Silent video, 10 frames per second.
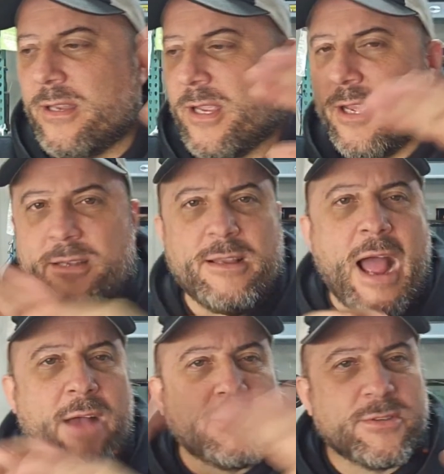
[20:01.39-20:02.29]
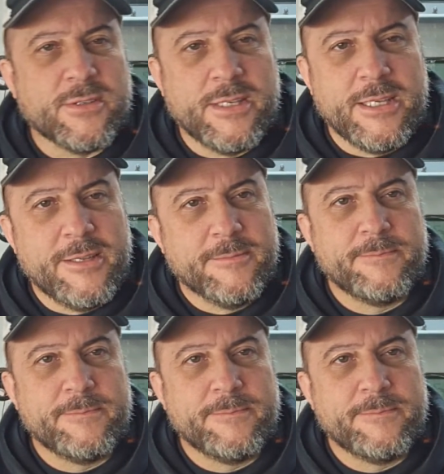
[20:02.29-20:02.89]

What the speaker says: it obviously,